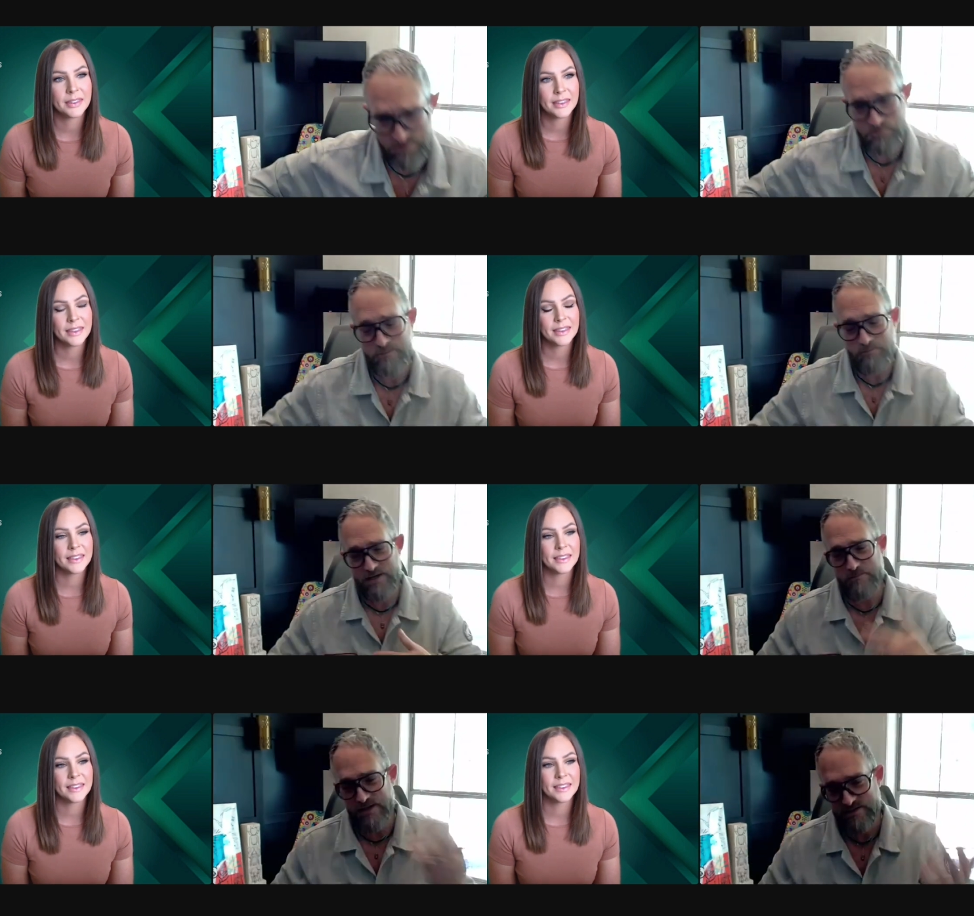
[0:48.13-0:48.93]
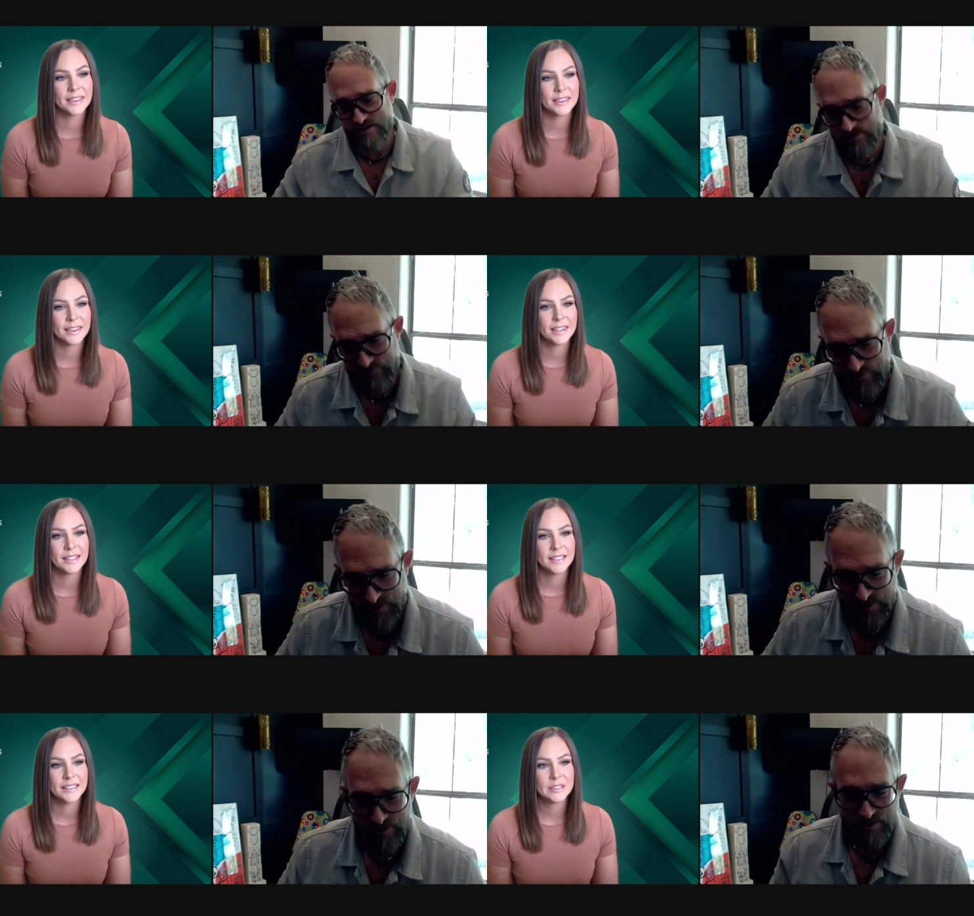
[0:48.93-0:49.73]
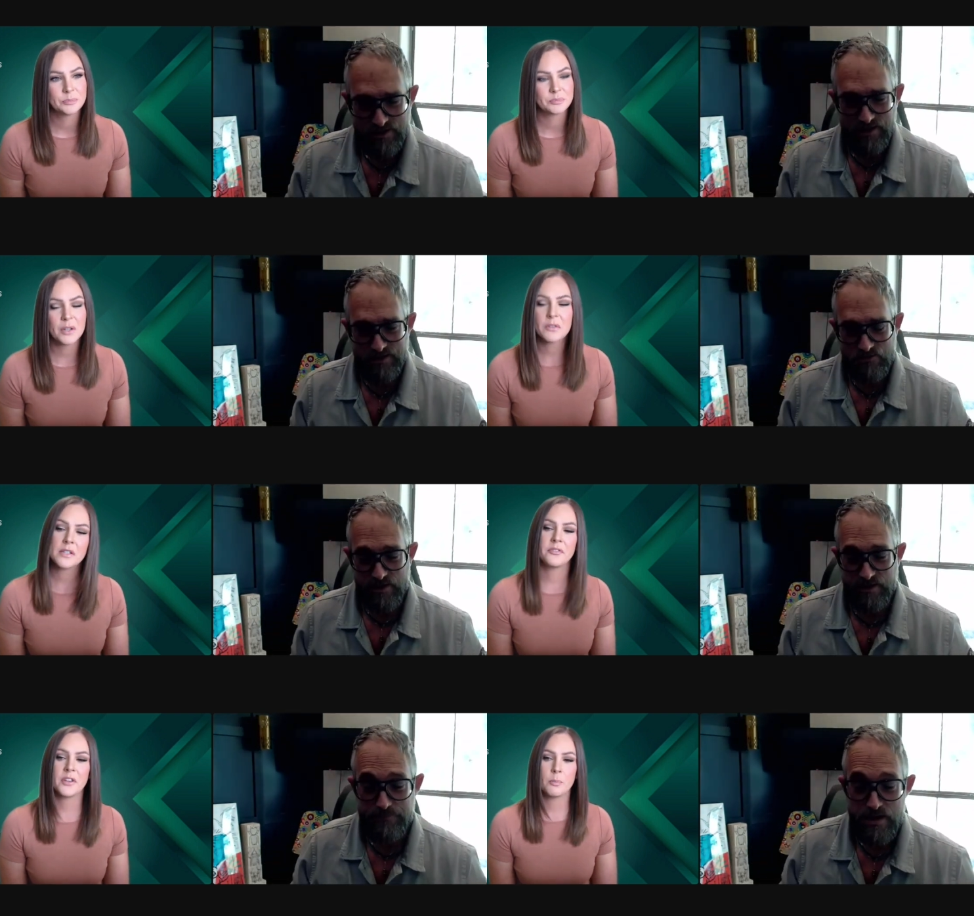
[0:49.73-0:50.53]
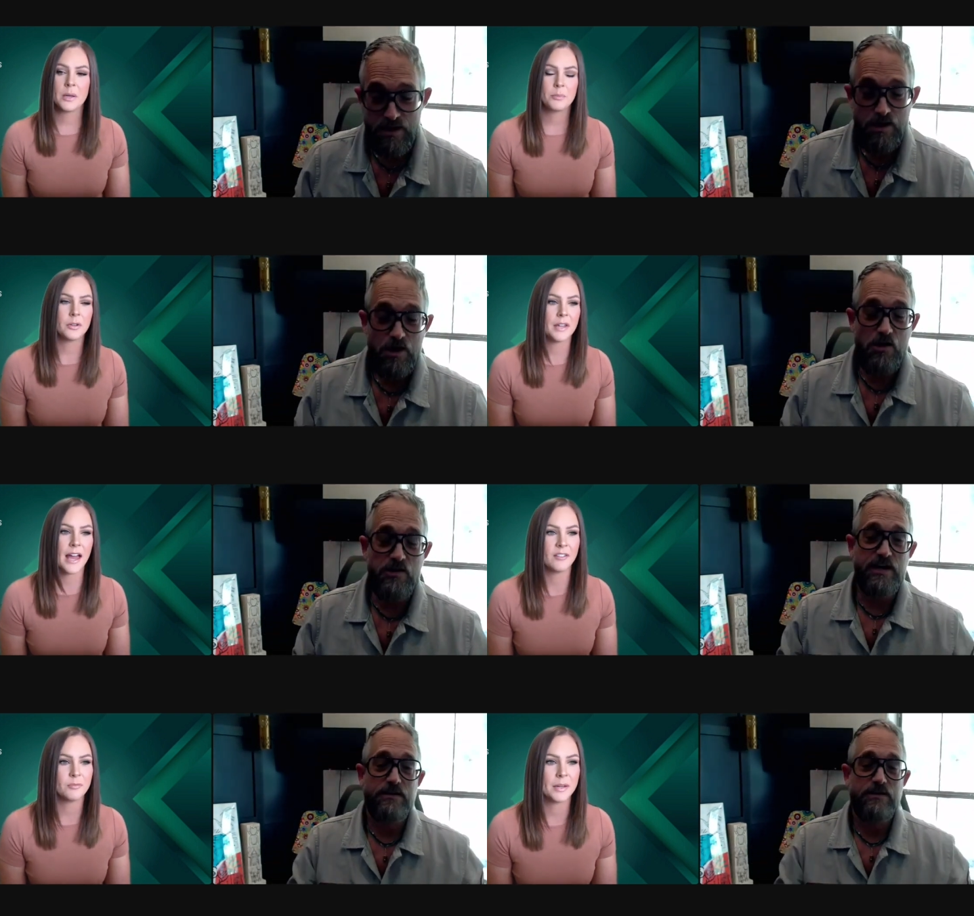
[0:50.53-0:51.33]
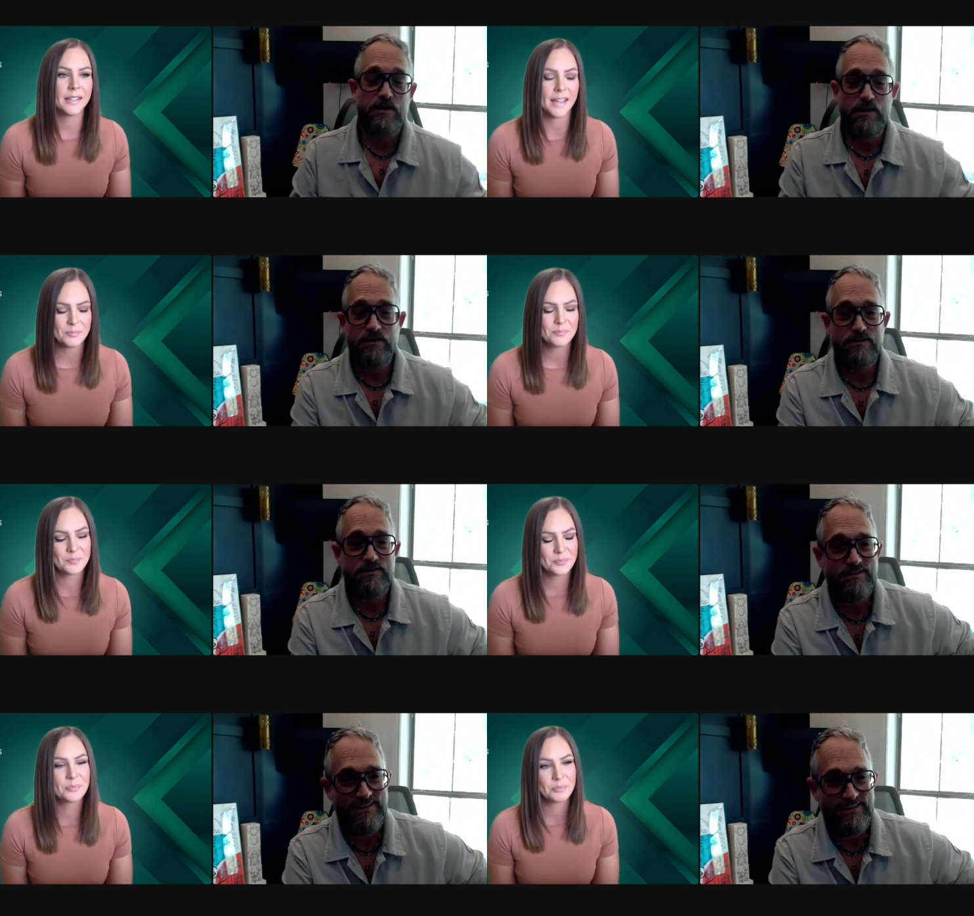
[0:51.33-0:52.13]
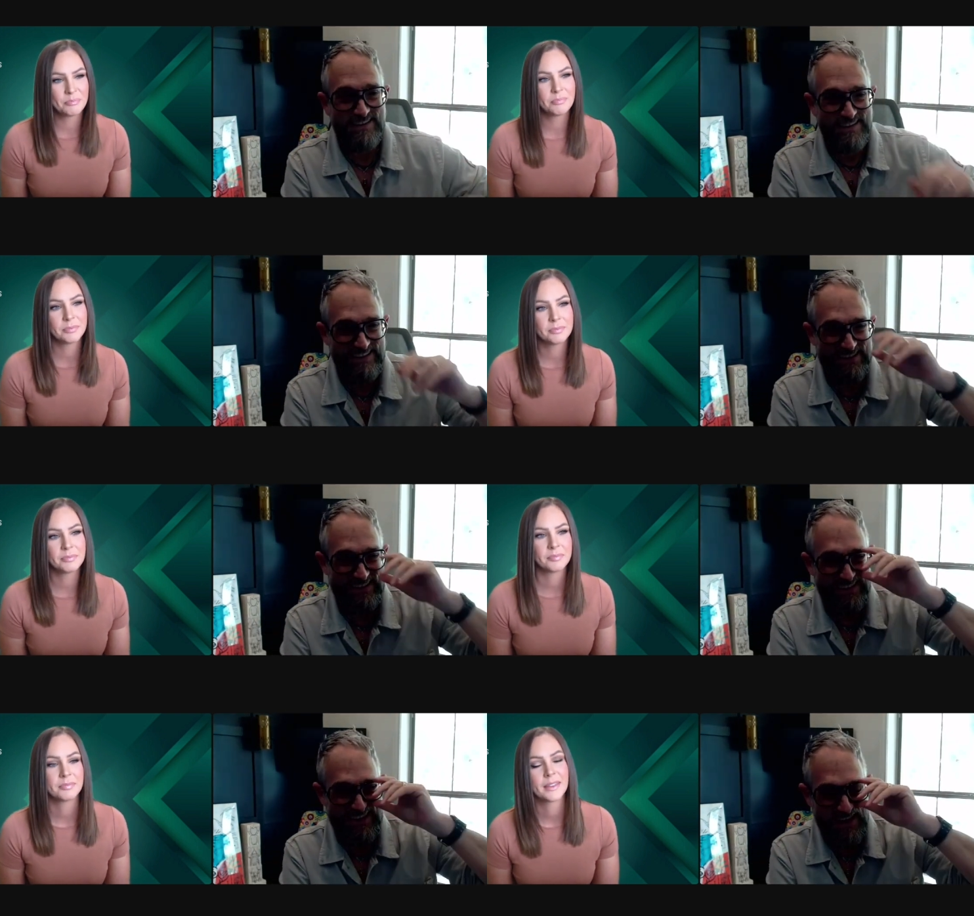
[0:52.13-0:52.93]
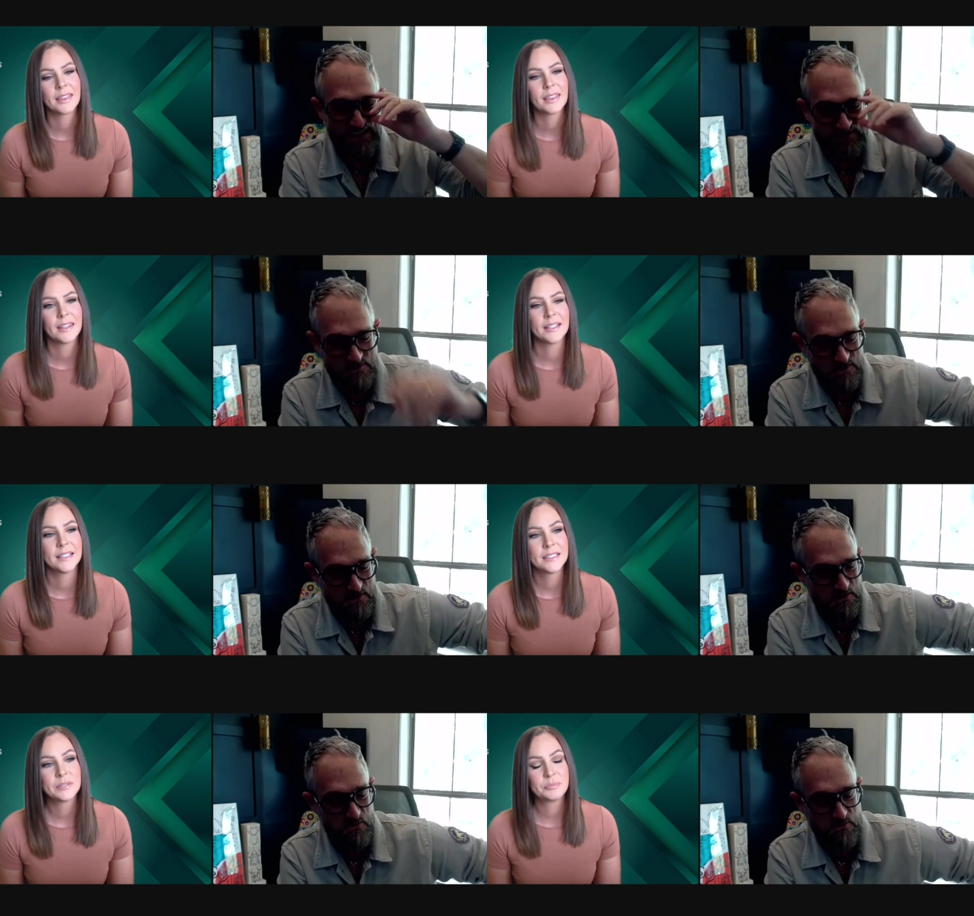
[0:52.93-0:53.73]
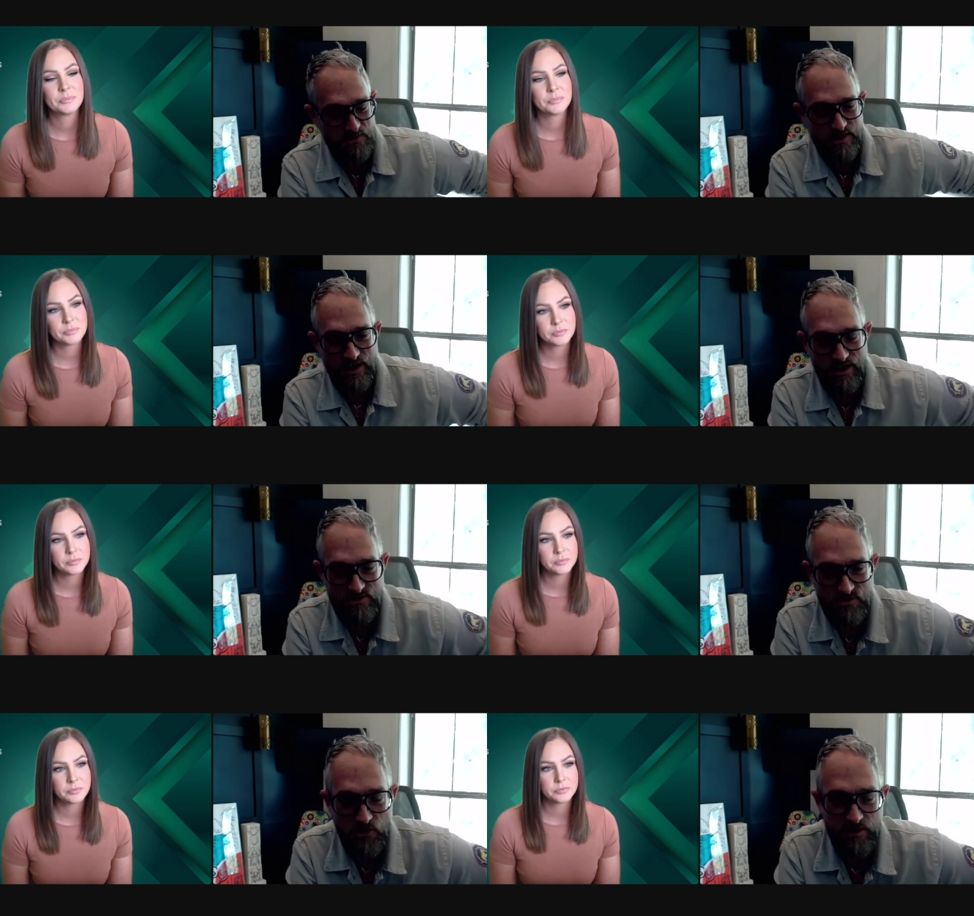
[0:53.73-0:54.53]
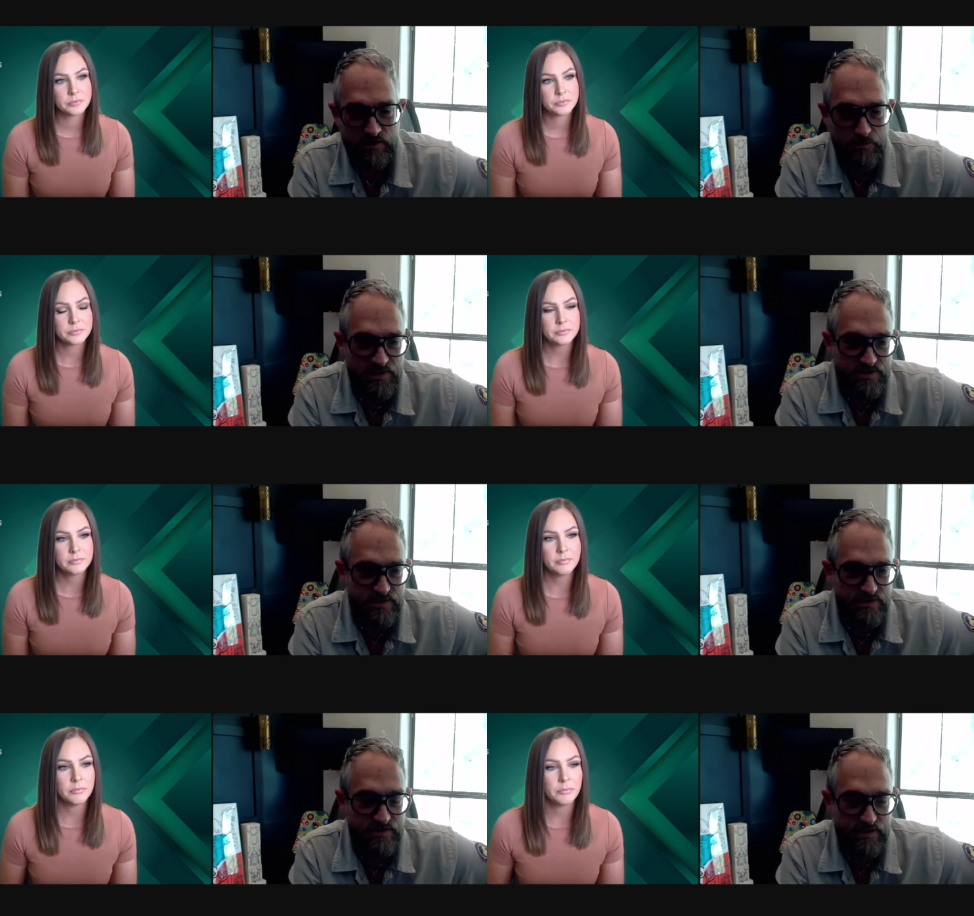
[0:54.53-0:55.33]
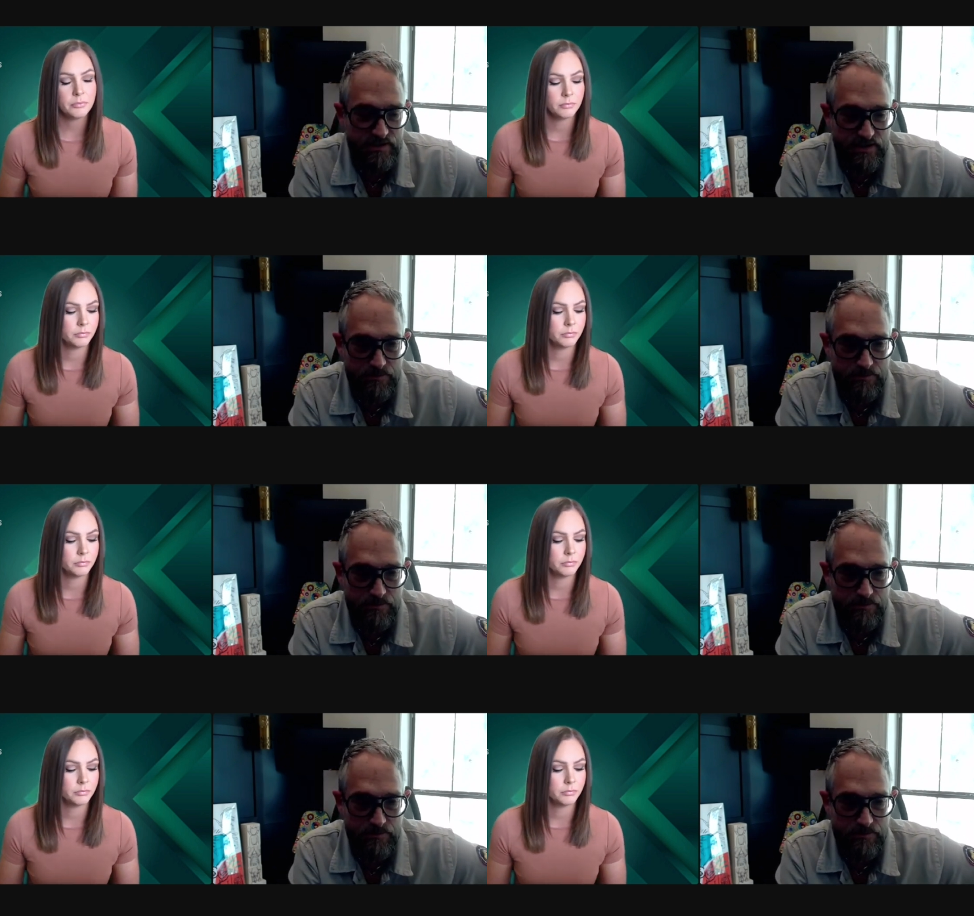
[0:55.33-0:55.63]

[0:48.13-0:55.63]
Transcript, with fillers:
Speaker 1: me, myself, and Greg. There
Speaker 2: was a few people okay. live, uh, but yeah. Yeah.
Speaker 1: So I started in the business in the mid